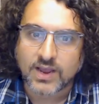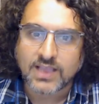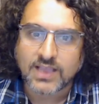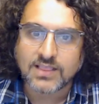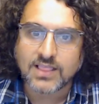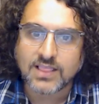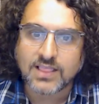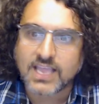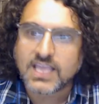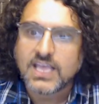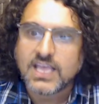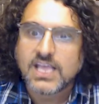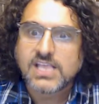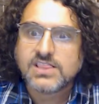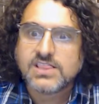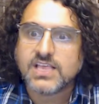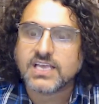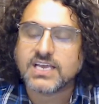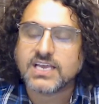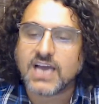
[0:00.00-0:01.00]
Right? Like
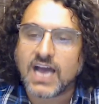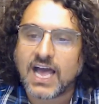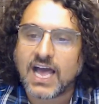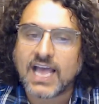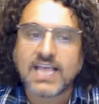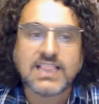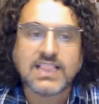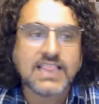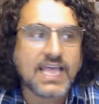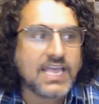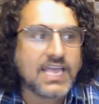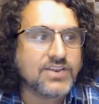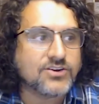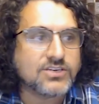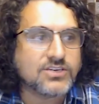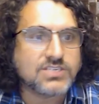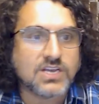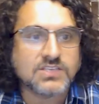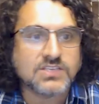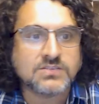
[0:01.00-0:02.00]
the guy later
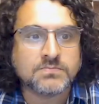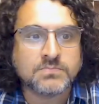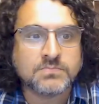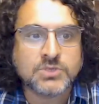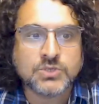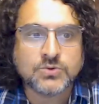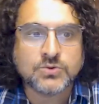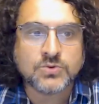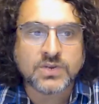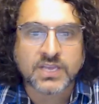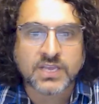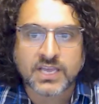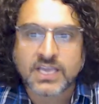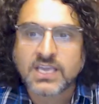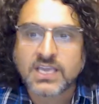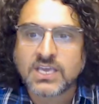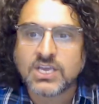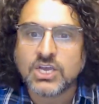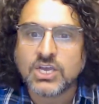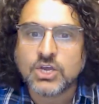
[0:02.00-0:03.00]
does
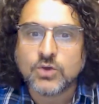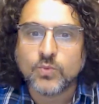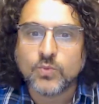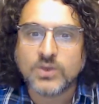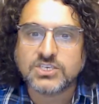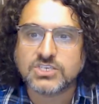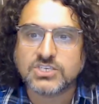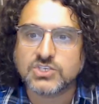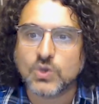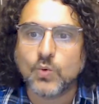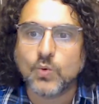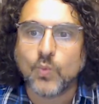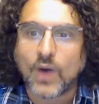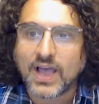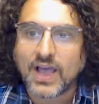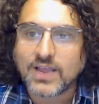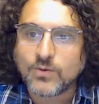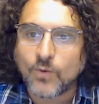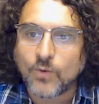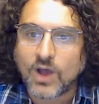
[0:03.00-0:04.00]
Munich, which is a
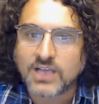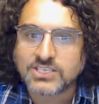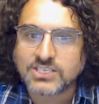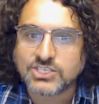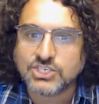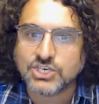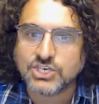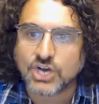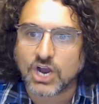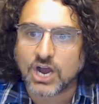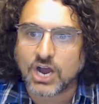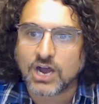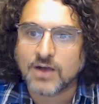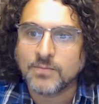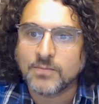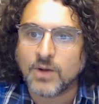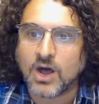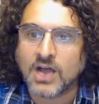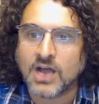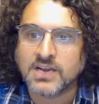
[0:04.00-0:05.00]
whitewash
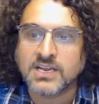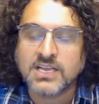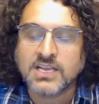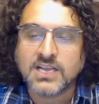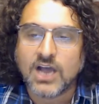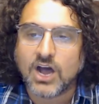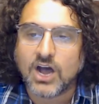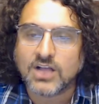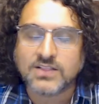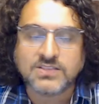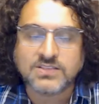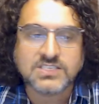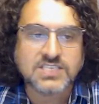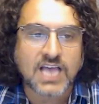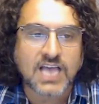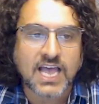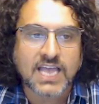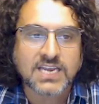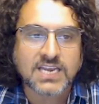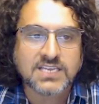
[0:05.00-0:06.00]
job on
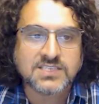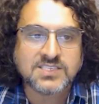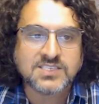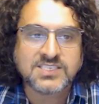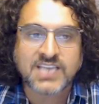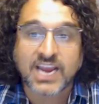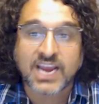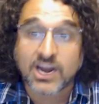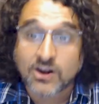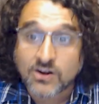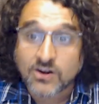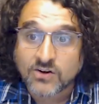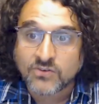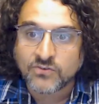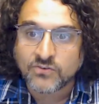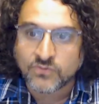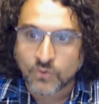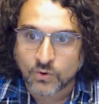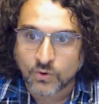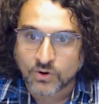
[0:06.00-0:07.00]
Zionist terror
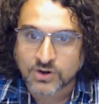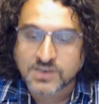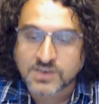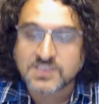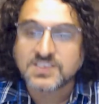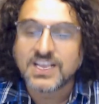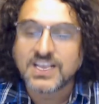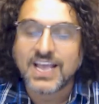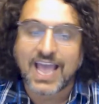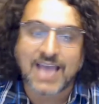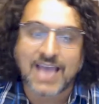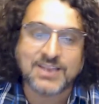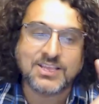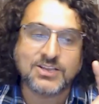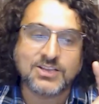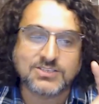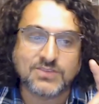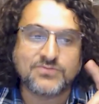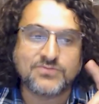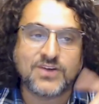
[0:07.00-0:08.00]
force. And
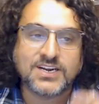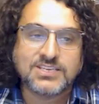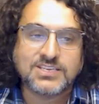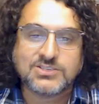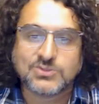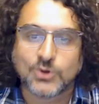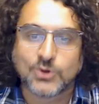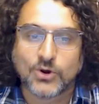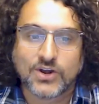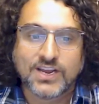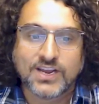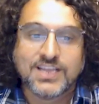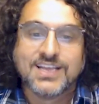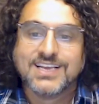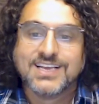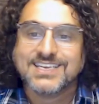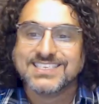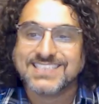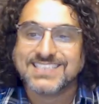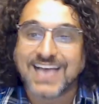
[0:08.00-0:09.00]
here's a funny story.
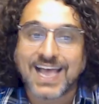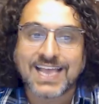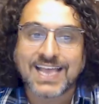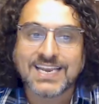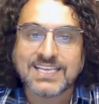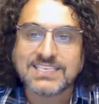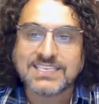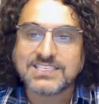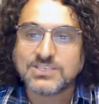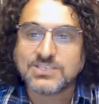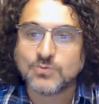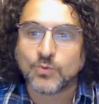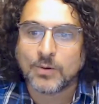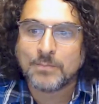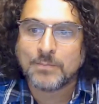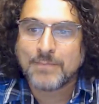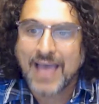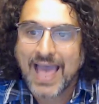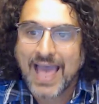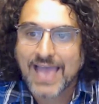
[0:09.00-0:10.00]
Zionists were
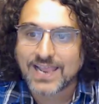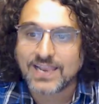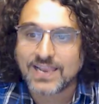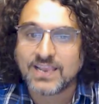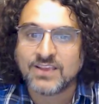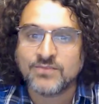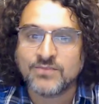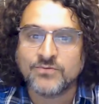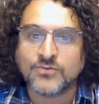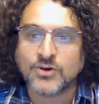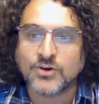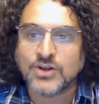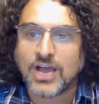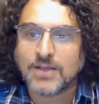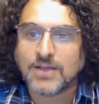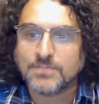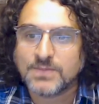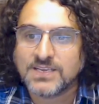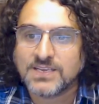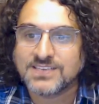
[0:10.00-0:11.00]
mad at him for
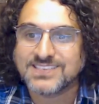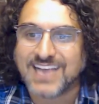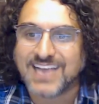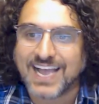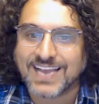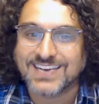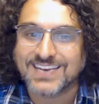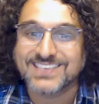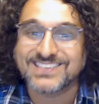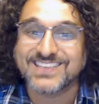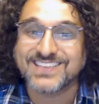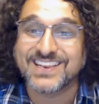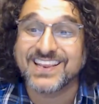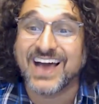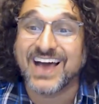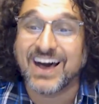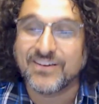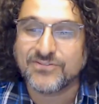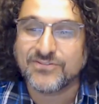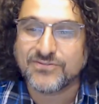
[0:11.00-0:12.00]
not being Zionist
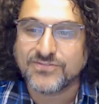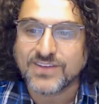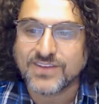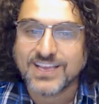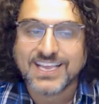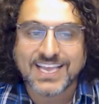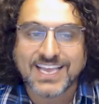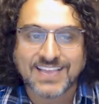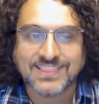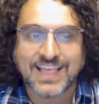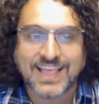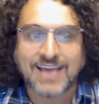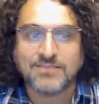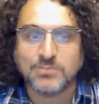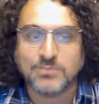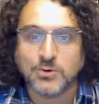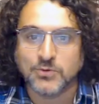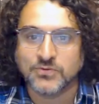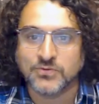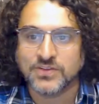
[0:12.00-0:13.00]
enough in
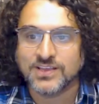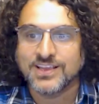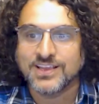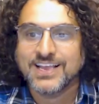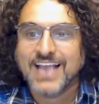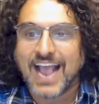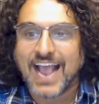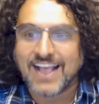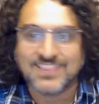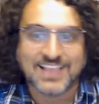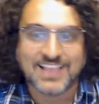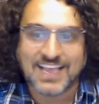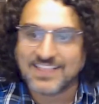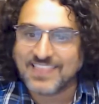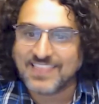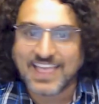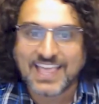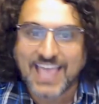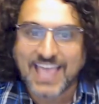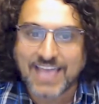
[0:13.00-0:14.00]
that movie. And
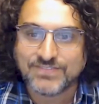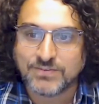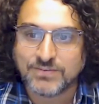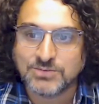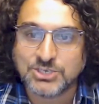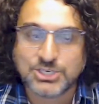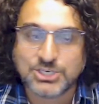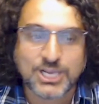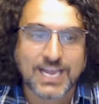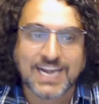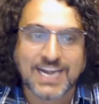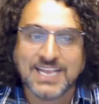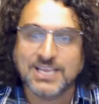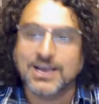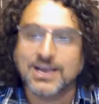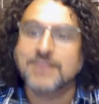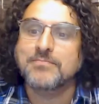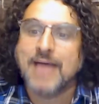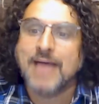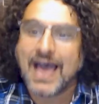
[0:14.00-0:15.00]
they gave him shit, and he
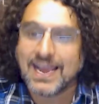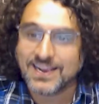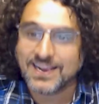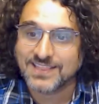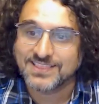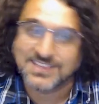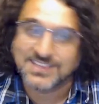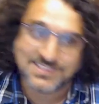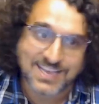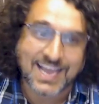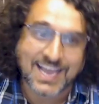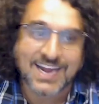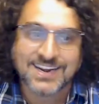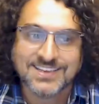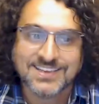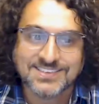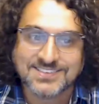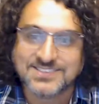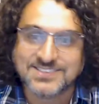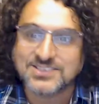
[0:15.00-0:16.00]
got mad at the
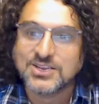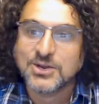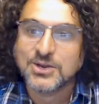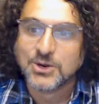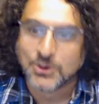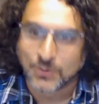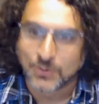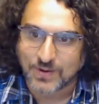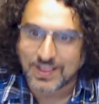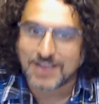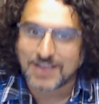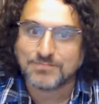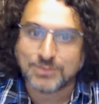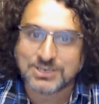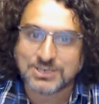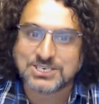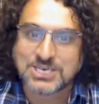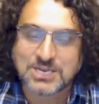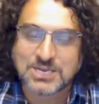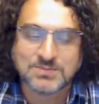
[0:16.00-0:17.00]
Zionists who were like
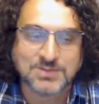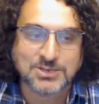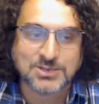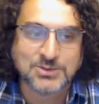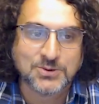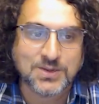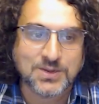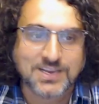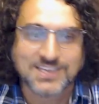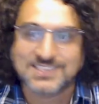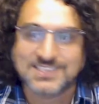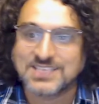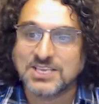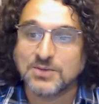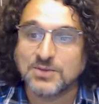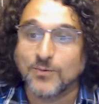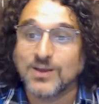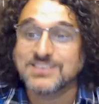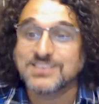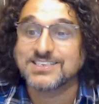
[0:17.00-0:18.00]
pushing him to do it because
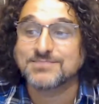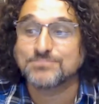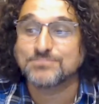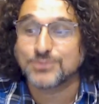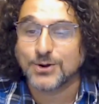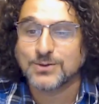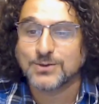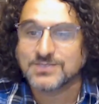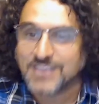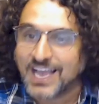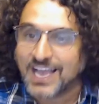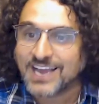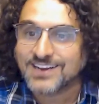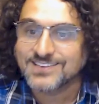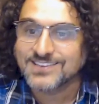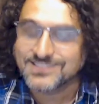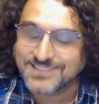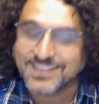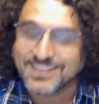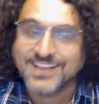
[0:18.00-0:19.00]
he wasn't
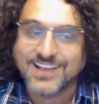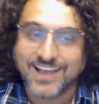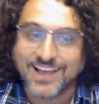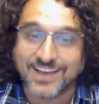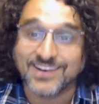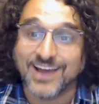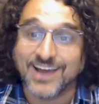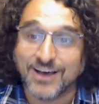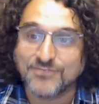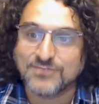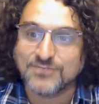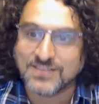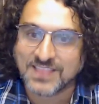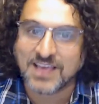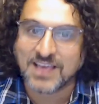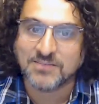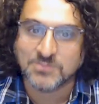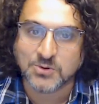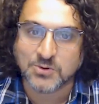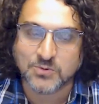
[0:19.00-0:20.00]
pro-Zionist enough in
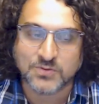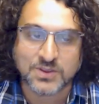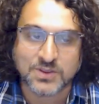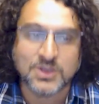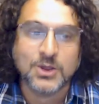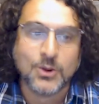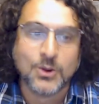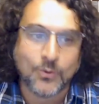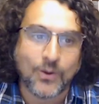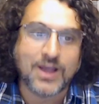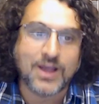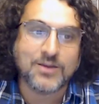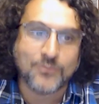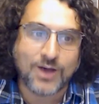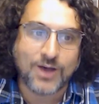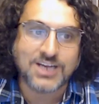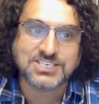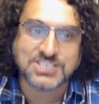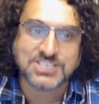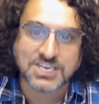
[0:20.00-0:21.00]
that movie.
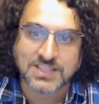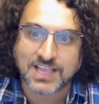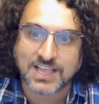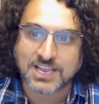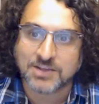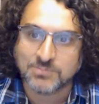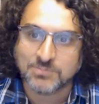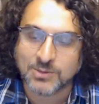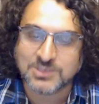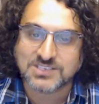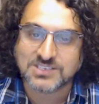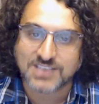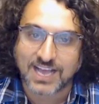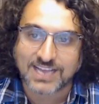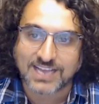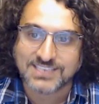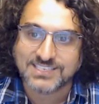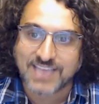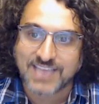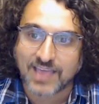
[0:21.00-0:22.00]
Whitewashing like a
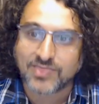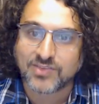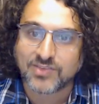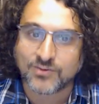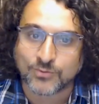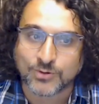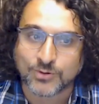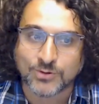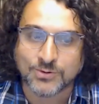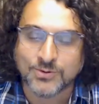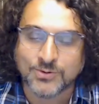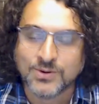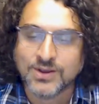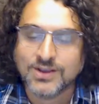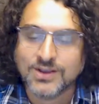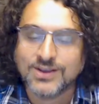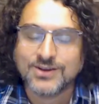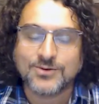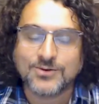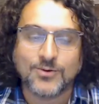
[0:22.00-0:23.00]
Mossad death crew,
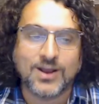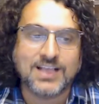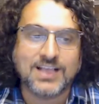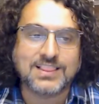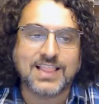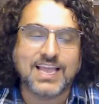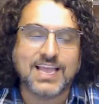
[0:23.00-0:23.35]
right?